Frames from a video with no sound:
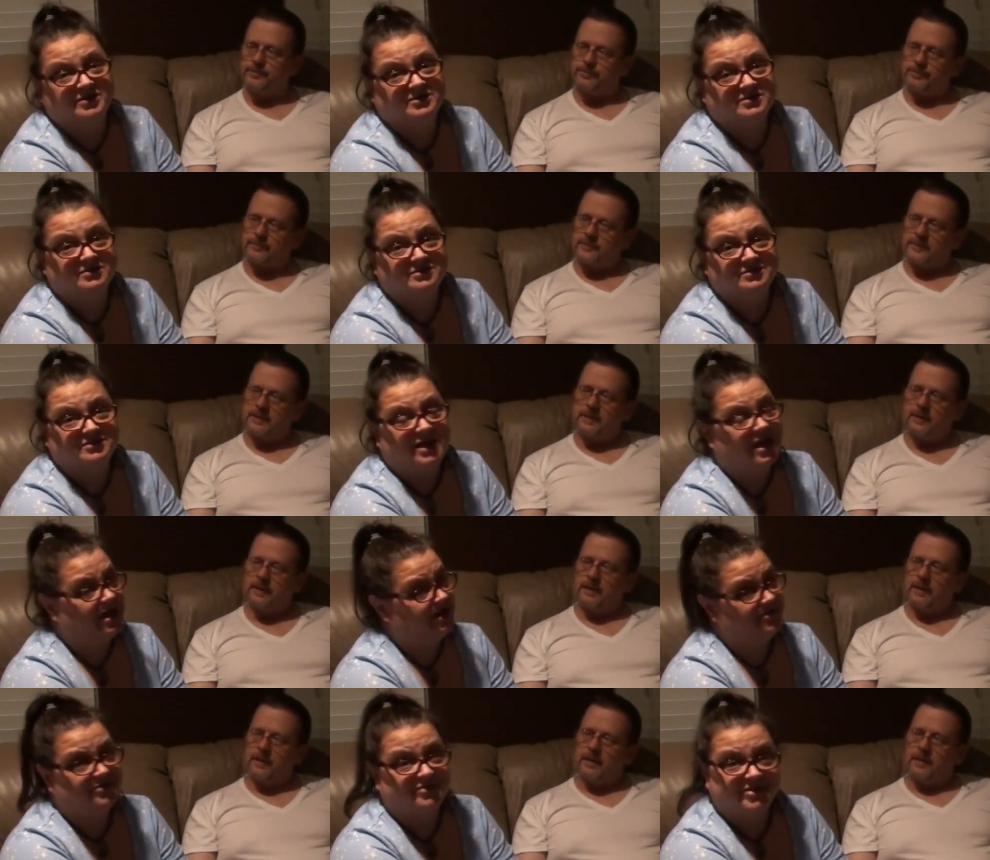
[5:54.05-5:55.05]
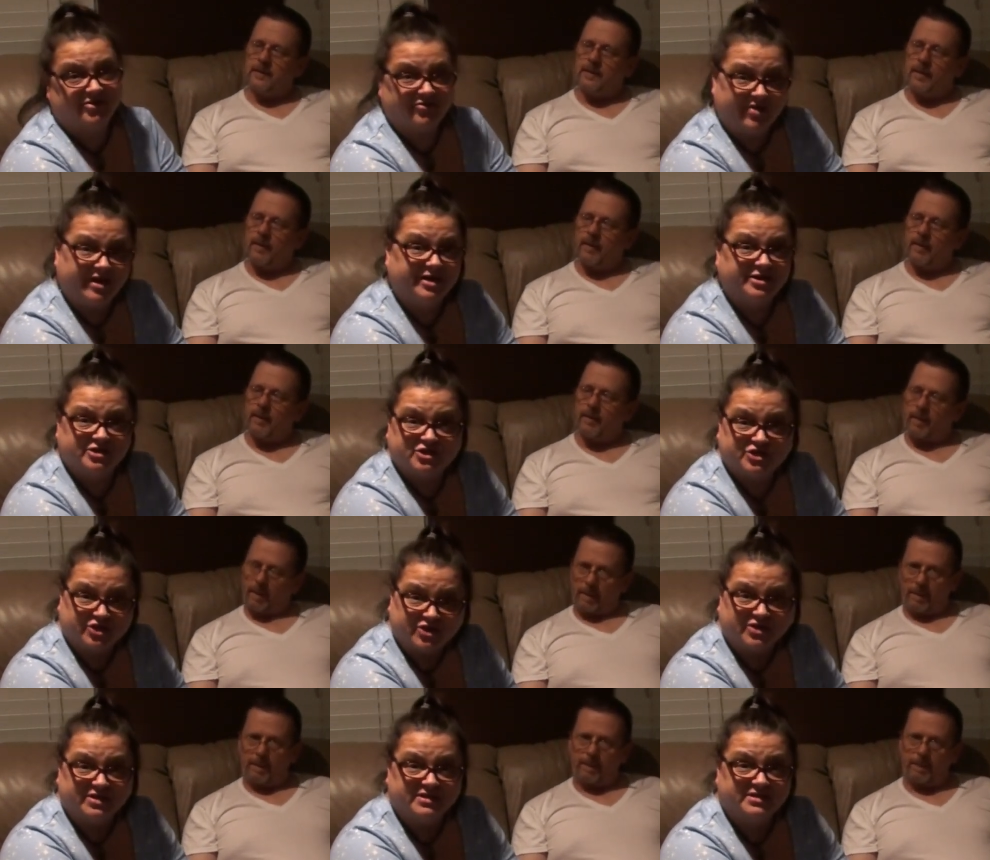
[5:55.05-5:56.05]
Speaker 1: it had great
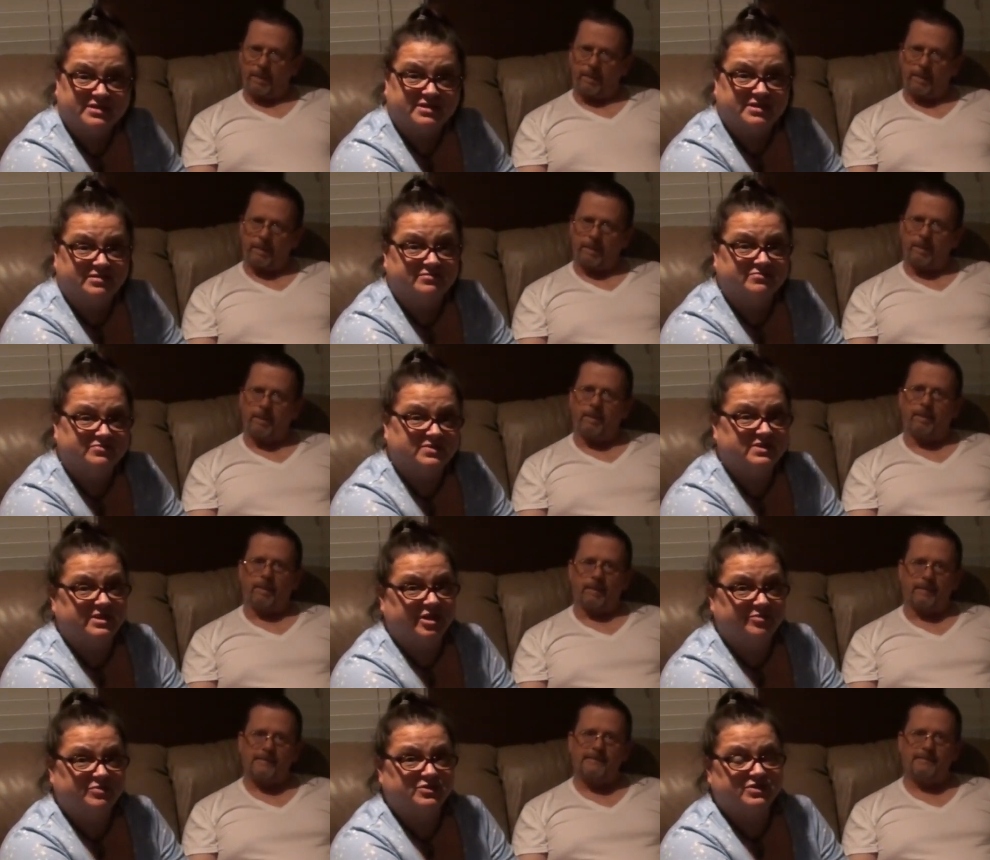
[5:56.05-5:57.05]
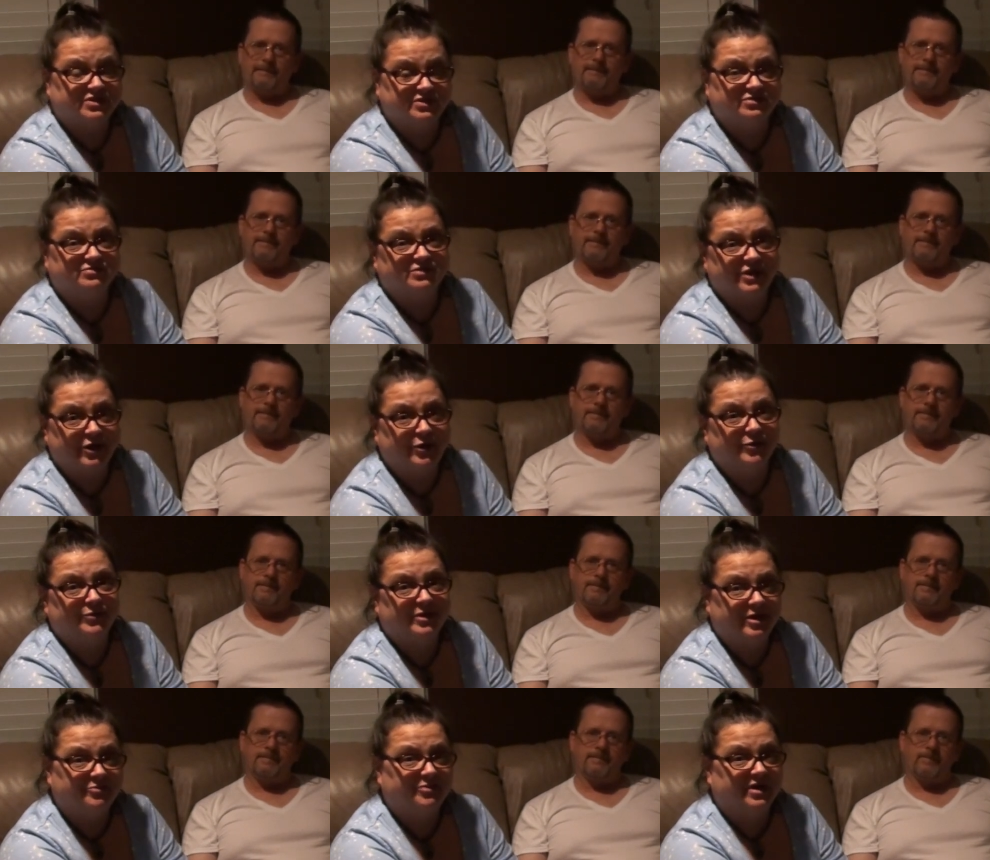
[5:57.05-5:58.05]
insurance and was able to, you
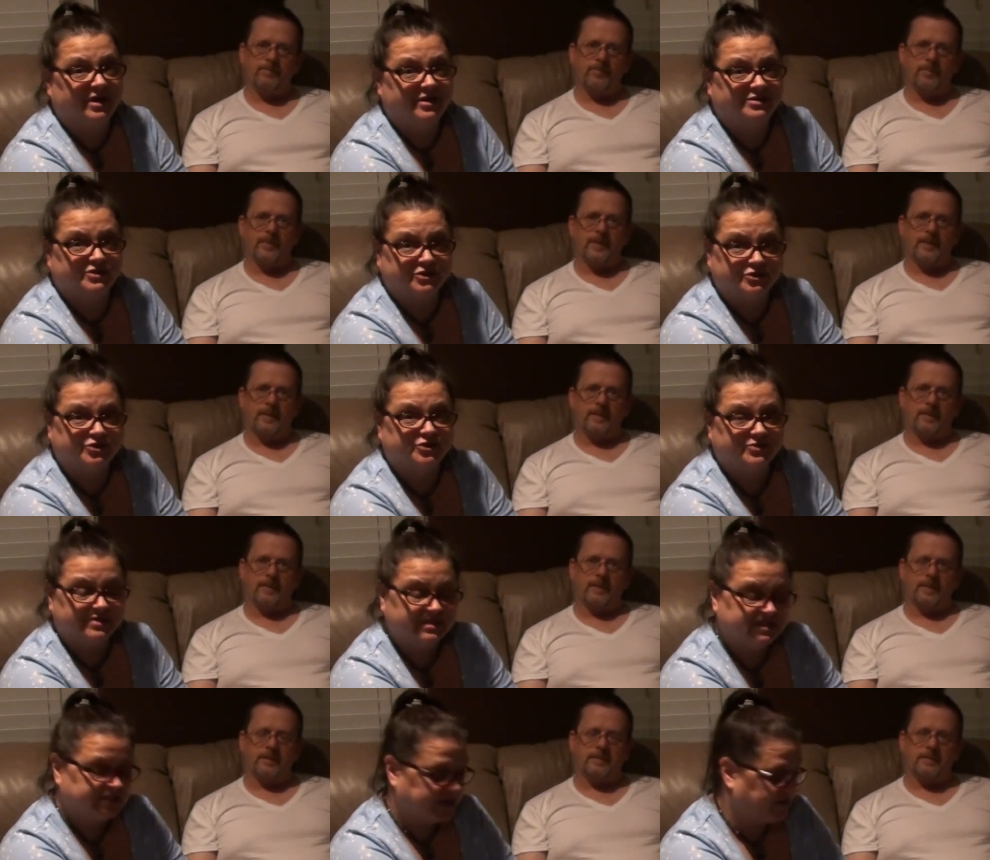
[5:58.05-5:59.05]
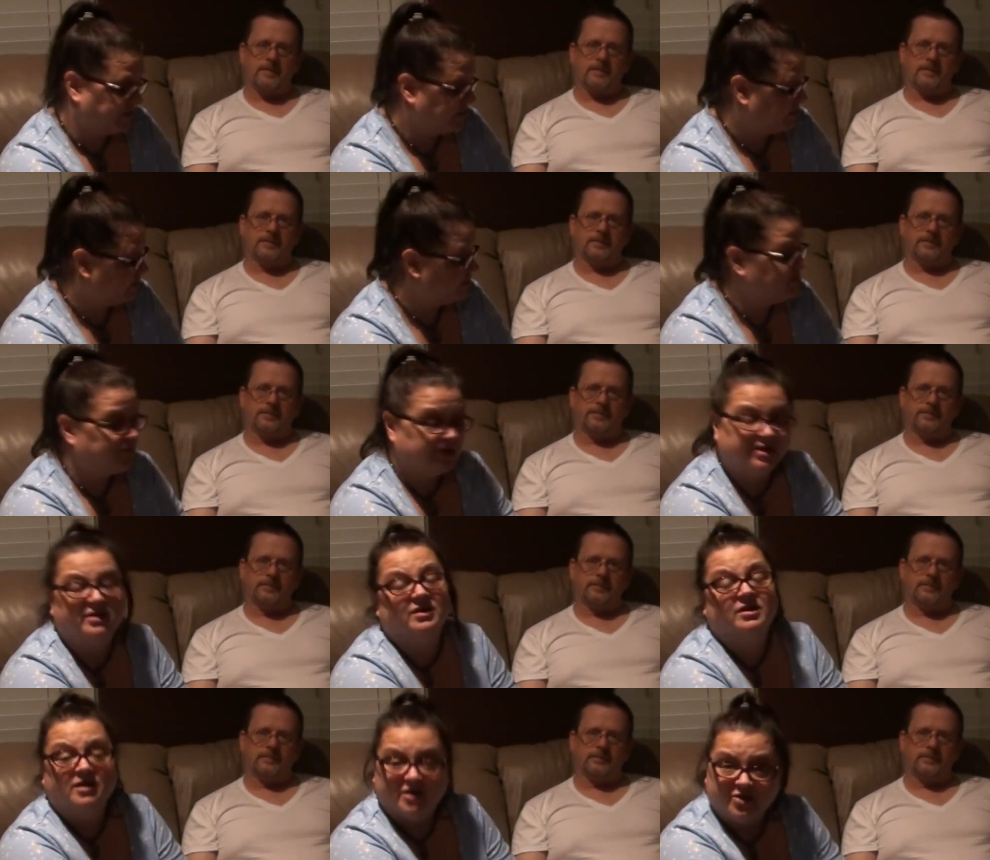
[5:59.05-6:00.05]
know, get my surgeries and everything.
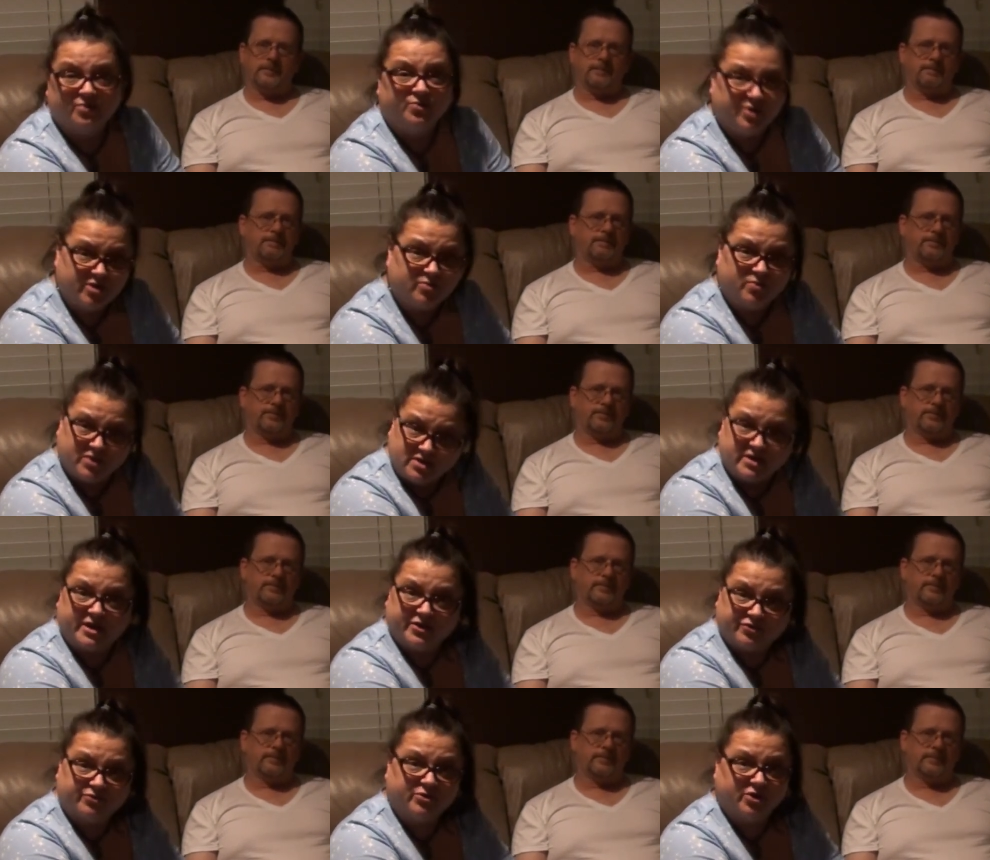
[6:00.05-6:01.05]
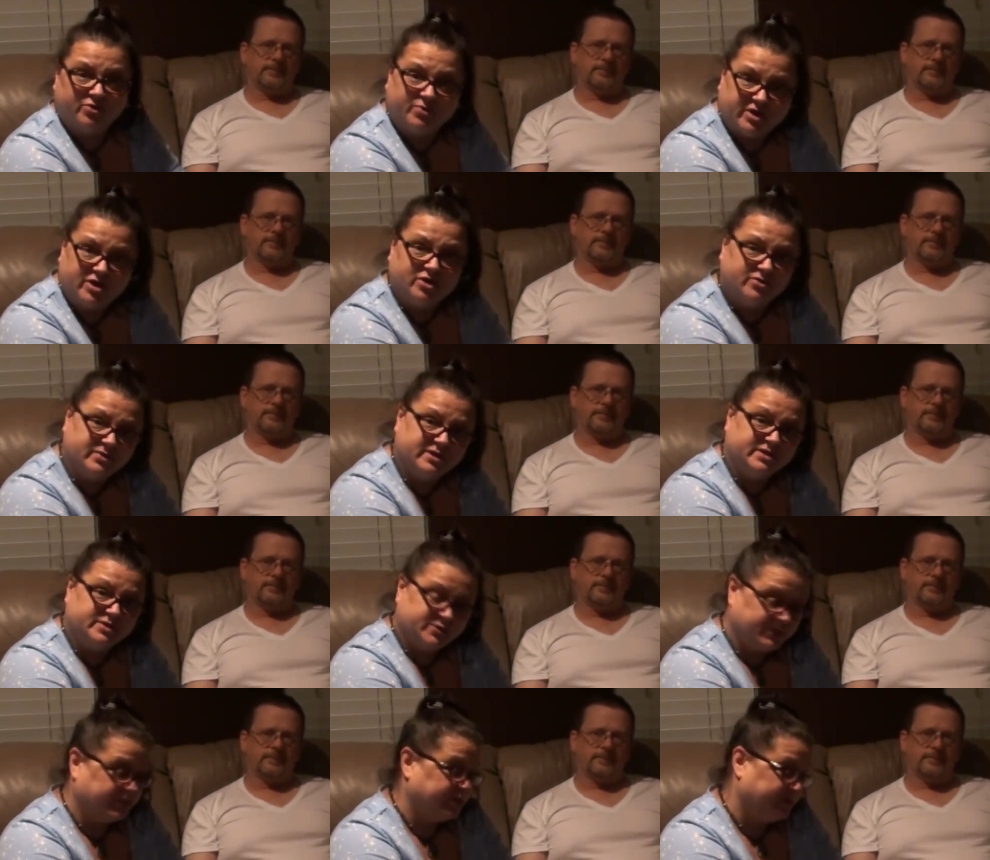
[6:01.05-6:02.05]
But we'll get through. We
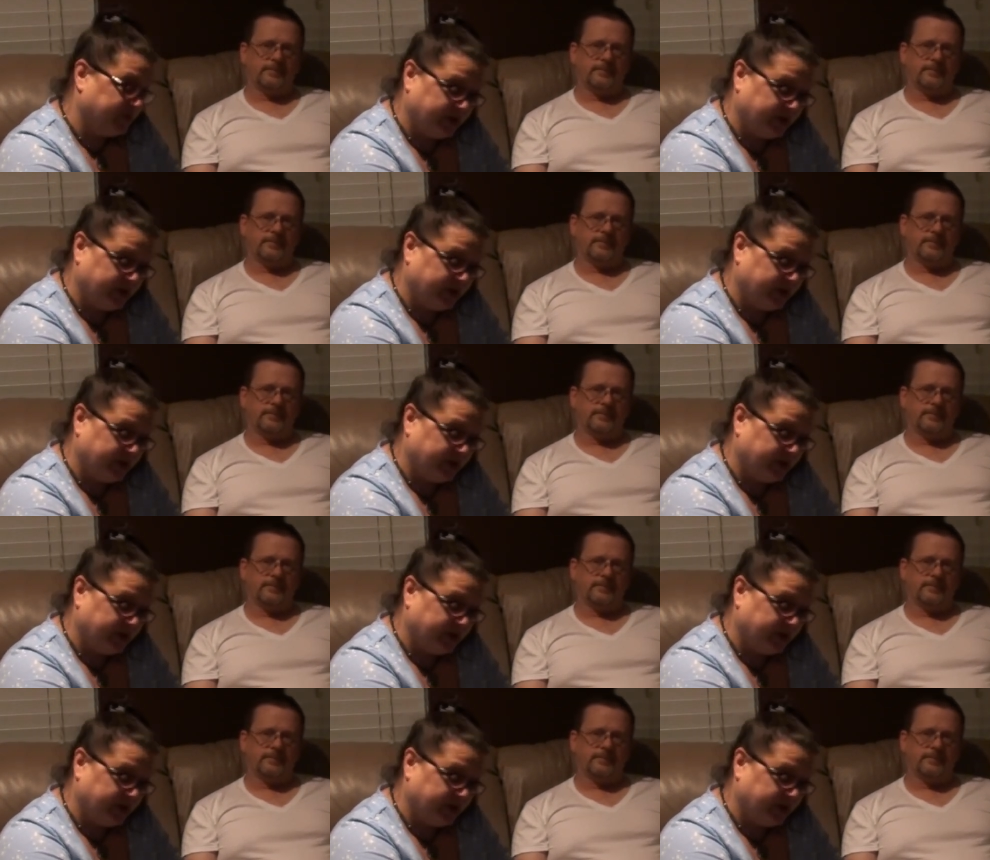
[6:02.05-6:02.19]
always do.